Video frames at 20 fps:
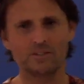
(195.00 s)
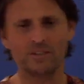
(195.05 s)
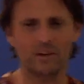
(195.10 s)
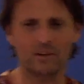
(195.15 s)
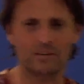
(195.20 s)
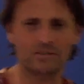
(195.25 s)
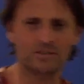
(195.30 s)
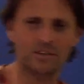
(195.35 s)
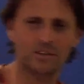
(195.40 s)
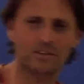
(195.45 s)

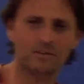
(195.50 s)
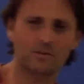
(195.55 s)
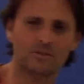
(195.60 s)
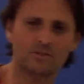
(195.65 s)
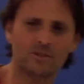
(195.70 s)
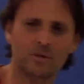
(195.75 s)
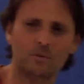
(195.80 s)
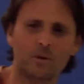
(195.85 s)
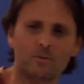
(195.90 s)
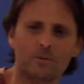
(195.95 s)

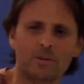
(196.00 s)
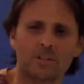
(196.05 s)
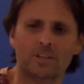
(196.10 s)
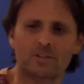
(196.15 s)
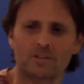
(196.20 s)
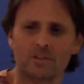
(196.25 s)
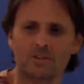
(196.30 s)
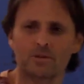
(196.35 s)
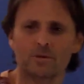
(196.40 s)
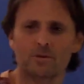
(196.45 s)
So what we
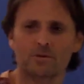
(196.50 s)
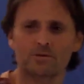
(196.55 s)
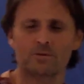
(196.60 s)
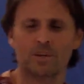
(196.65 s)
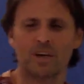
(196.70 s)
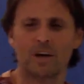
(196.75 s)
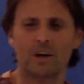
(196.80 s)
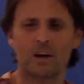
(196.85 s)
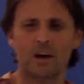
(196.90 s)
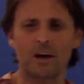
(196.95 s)
need to do is
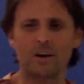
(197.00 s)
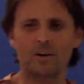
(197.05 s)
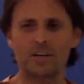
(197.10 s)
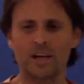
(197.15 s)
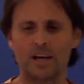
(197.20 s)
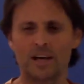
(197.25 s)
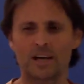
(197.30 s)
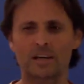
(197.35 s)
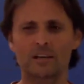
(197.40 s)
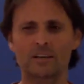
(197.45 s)
we go,
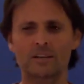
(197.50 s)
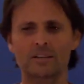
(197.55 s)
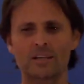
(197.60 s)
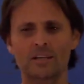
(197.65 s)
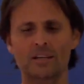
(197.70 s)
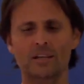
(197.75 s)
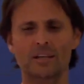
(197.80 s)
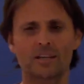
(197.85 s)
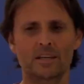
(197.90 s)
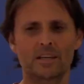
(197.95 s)
okay,
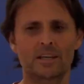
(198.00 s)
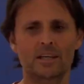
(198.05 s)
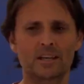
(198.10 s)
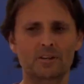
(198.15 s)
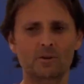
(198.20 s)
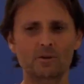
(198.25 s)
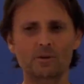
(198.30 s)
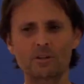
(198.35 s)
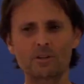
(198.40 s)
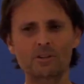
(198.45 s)

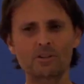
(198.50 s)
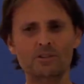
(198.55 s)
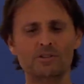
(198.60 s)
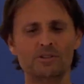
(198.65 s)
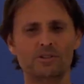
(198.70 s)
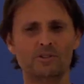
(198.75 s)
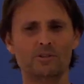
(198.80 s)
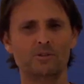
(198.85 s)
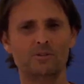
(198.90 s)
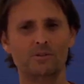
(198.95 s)
in order
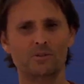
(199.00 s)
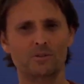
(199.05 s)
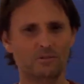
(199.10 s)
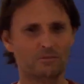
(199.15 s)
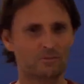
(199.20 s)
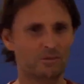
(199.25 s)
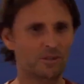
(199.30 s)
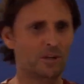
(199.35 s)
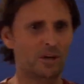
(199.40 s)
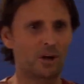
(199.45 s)
to,
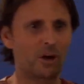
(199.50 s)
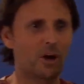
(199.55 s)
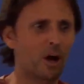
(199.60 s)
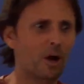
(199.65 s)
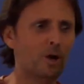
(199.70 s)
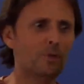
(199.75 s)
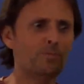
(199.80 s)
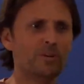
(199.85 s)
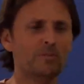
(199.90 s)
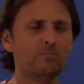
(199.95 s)
you know,
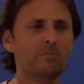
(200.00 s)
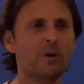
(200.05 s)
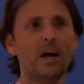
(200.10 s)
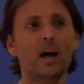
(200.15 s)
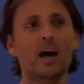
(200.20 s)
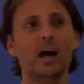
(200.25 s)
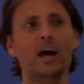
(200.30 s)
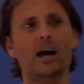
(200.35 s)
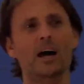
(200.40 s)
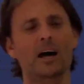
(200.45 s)
open
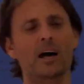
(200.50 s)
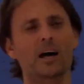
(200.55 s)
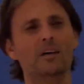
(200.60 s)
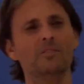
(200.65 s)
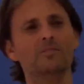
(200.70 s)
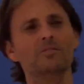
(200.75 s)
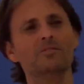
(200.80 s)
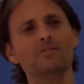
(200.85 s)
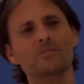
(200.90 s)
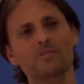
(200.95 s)
my
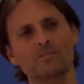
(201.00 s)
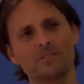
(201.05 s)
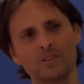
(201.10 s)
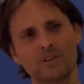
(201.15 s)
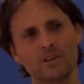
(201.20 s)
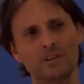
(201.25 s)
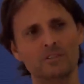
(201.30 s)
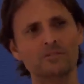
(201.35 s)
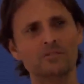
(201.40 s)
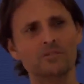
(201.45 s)
heart to the
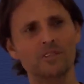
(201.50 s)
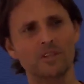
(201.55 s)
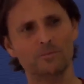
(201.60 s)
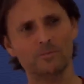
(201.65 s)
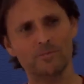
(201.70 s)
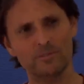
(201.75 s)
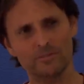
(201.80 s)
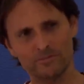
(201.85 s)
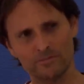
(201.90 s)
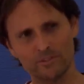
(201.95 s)

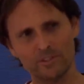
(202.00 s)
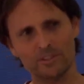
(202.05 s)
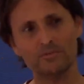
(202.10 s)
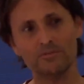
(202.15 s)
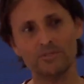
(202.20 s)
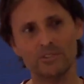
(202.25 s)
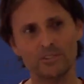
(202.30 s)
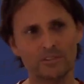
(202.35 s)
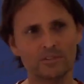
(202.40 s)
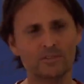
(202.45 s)
concept of
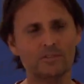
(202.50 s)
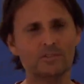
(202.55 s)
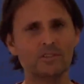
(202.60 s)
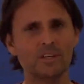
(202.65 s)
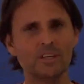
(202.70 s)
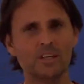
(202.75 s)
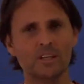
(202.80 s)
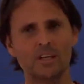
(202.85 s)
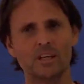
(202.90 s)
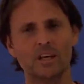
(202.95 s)

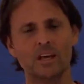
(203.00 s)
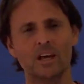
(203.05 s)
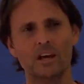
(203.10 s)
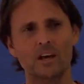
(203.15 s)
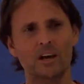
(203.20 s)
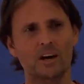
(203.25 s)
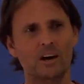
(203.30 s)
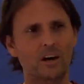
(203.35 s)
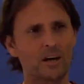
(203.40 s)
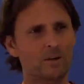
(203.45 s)
forgiveness,
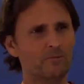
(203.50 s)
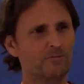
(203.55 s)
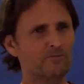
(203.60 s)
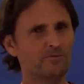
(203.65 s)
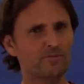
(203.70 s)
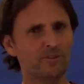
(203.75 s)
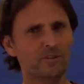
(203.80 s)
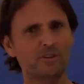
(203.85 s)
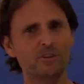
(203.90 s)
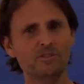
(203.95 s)
I'm
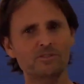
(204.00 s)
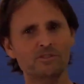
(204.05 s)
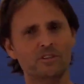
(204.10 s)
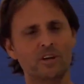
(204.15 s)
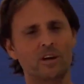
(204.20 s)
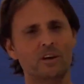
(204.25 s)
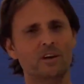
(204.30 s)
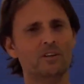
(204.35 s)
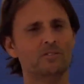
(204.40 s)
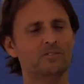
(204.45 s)

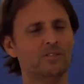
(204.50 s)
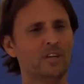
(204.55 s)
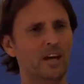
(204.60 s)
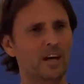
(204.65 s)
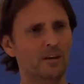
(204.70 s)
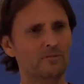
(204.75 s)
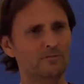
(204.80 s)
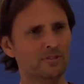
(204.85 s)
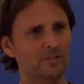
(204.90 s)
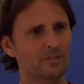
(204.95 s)
first going
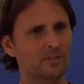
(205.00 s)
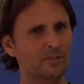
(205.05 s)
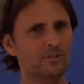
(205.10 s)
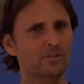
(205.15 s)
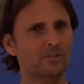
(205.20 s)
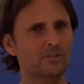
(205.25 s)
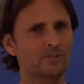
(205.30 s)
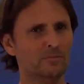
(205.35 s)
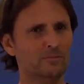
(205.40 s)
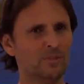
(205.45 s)
to have to
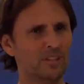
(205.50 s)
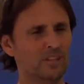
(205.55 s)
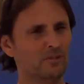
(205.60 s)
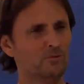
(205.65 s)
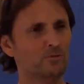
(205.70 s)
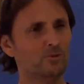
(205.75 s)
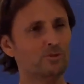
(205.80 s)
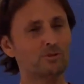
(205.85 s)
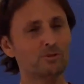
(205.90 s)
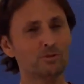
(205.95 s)
learn to
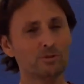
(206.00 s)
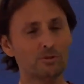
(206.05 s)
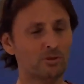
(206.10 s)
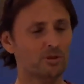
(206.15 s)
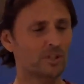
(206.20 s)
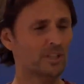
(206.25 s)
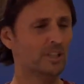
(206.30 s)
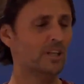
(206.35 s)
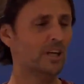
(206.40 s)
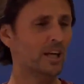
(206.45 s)
be
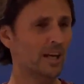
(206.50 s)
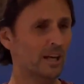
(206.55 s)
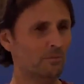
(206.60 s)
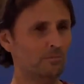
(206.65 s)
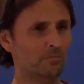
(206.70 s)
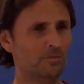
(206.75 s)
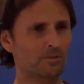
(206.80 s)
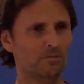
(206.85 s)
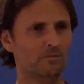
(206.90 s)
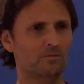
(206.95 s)
truly
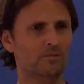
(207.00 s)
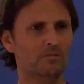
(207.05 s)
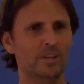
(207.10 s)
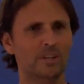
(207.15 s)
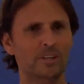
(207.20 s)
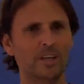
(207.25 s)
humble.